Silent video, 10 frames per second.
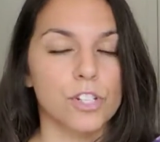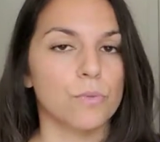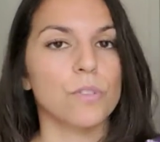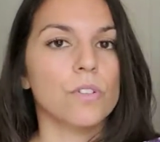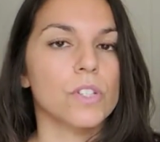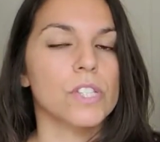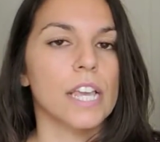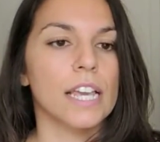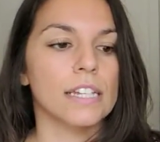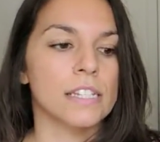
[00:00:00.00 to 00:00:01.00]
rituals,
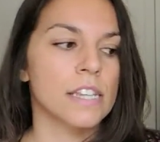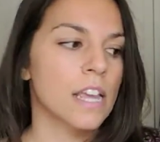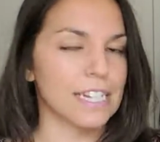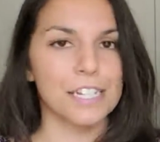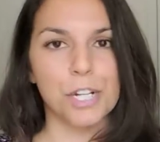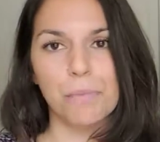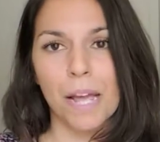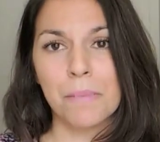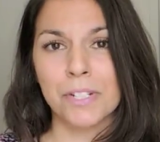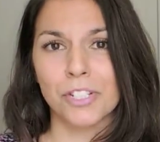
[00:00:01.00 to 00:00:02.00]
and I need to go
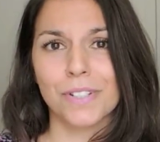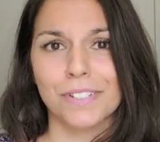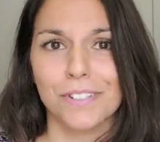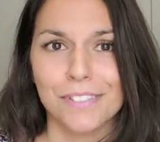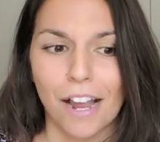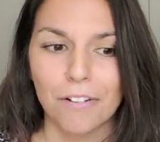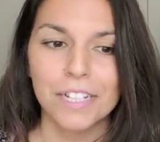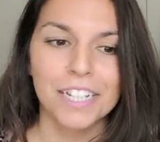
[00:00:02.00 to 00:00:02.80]
buy a bunch of crystals now.